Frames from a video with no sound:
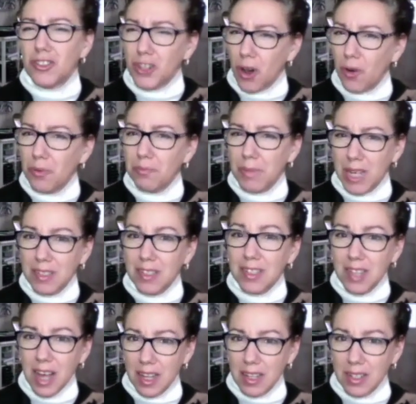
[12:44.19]
don't make
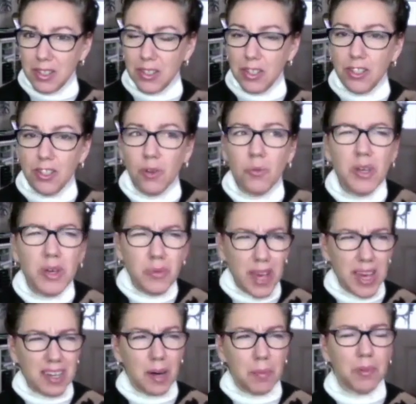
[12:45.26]
sense. So we
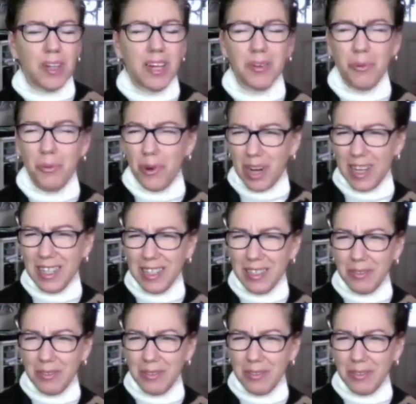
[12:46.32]
wake up like, what?